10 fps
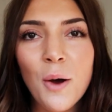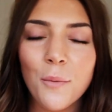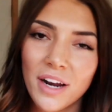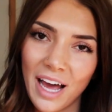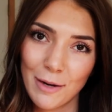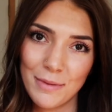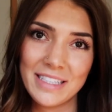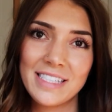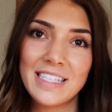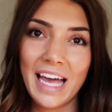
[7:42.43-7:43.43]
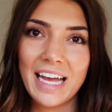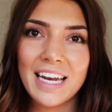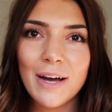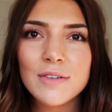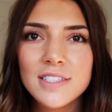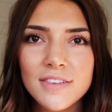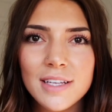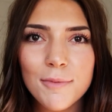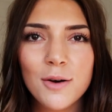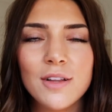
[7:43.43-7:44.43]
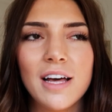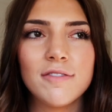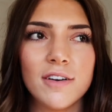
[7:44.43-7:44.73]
what I had been saying I was feeling my whole life.